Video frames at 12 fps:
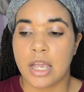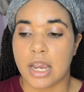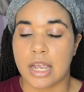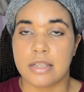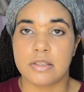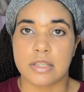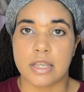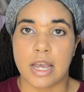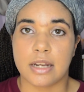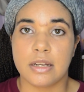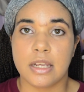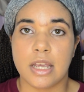
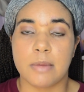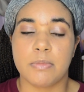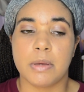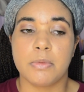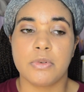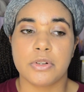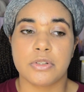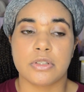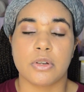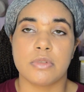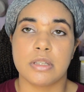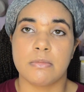insanity. And people are
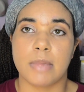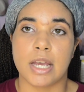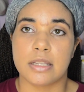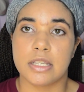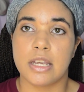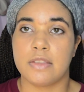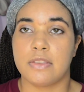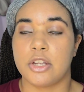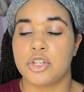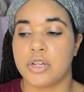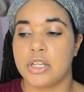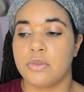so demanding, and they
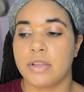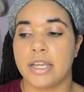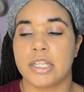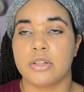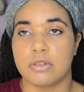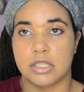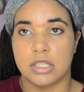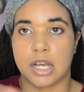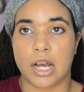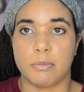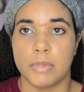treat you like you're scum